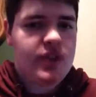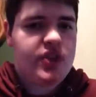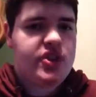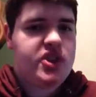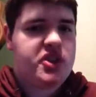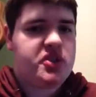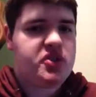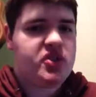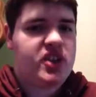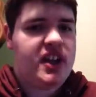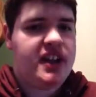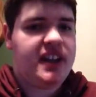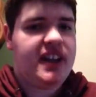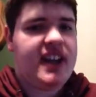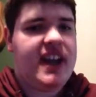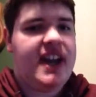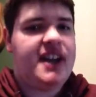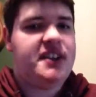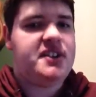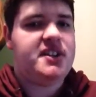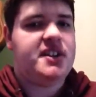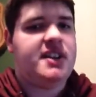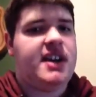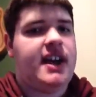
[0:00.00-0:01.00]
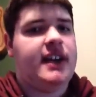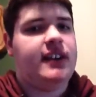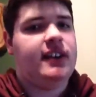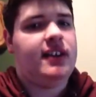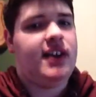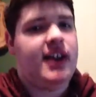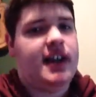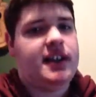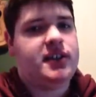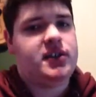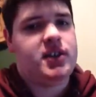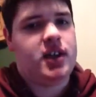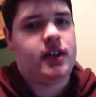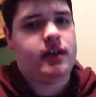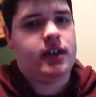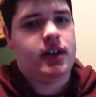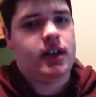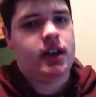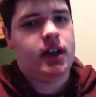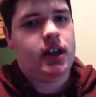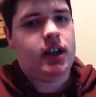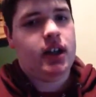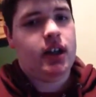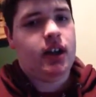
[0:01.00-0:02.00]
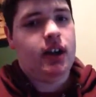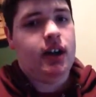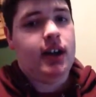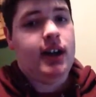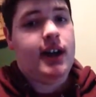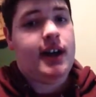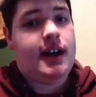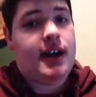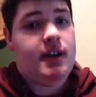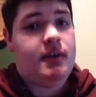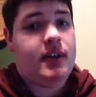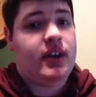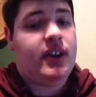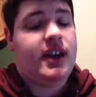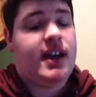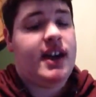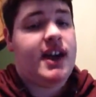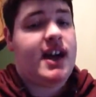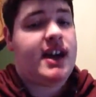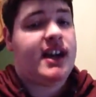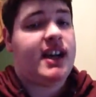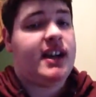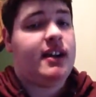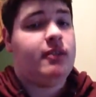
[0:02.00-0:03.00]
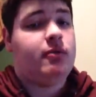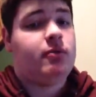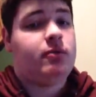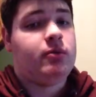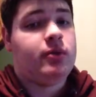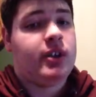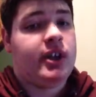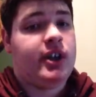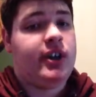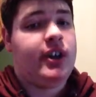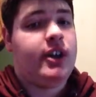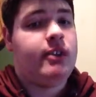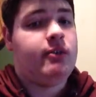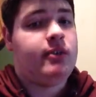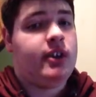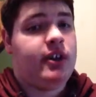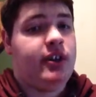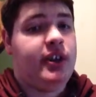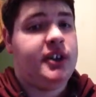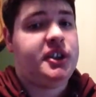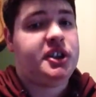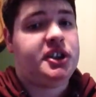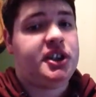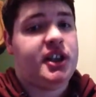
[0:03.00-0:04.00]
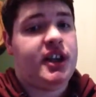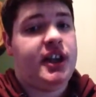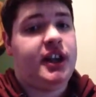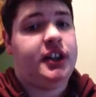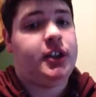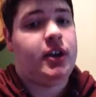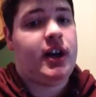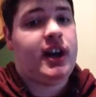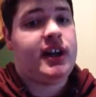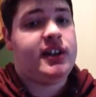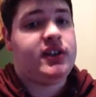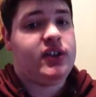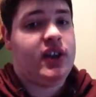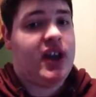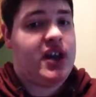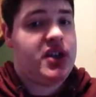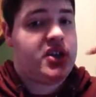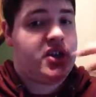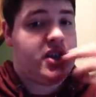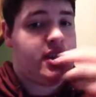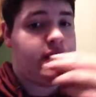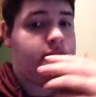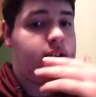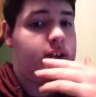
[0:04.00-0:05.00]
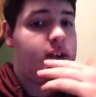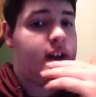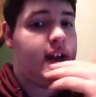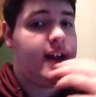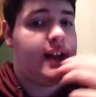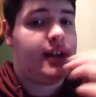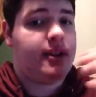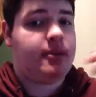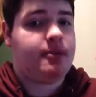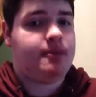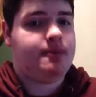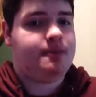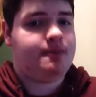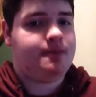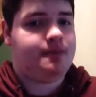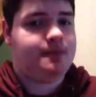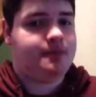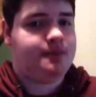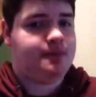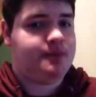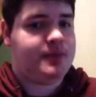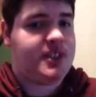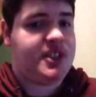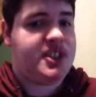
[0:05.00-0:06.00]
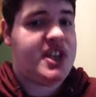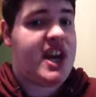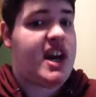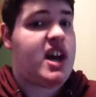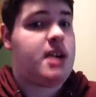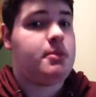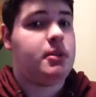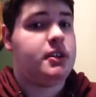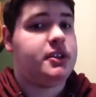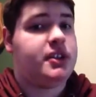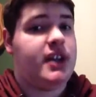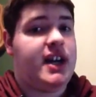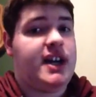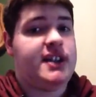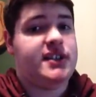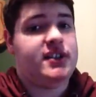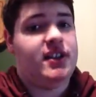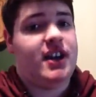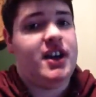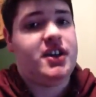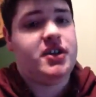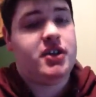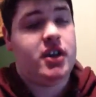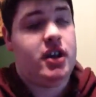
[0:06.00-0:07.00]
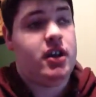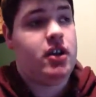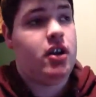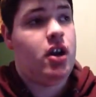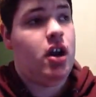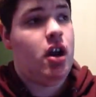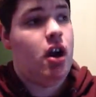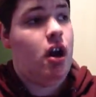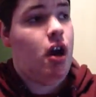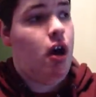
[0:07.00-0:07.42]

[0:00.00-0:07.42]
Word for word: just like eight to nine lines of it. And even then, I get a really, really shitty translation, like a terrible translation.